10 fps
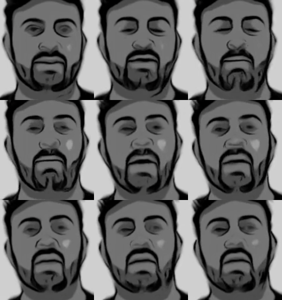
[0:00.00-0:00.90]
To
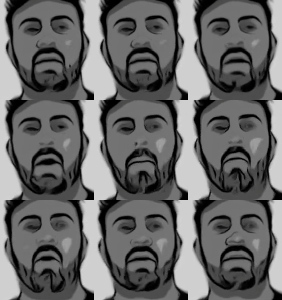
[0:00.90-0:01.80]
pick a
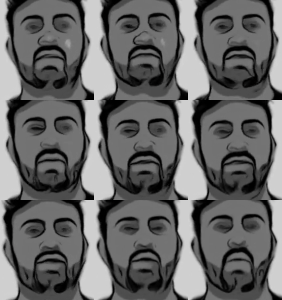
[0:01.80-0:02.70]
marketing
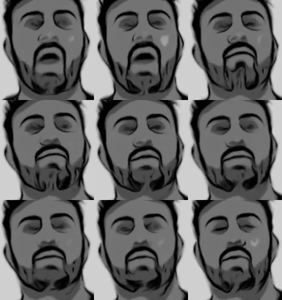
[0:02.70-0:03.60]
service, you have
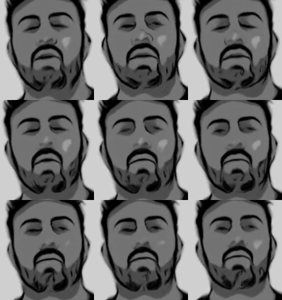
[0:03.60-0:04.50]
to
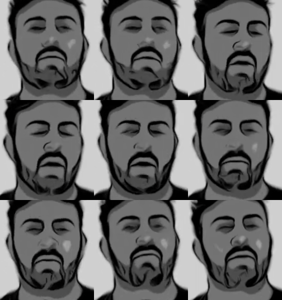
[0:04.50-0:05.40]
go through
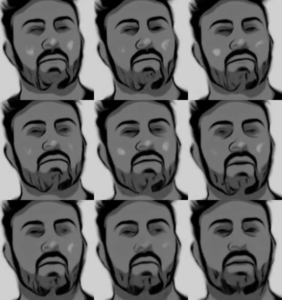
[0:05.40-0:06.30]
a few.
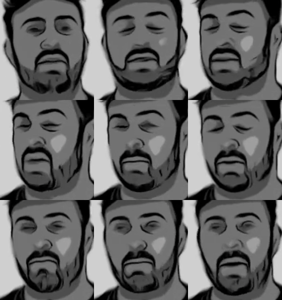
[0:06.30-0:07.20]
So there's a
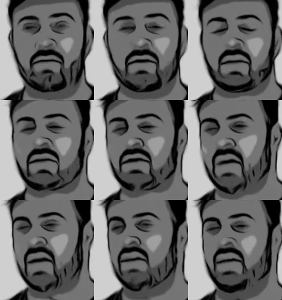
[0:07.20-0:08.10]
couple of them out there
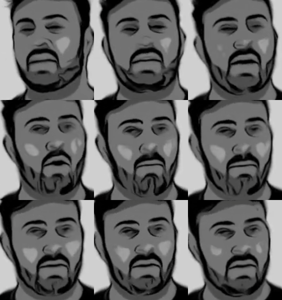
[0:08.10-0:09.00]
that are like Yelp.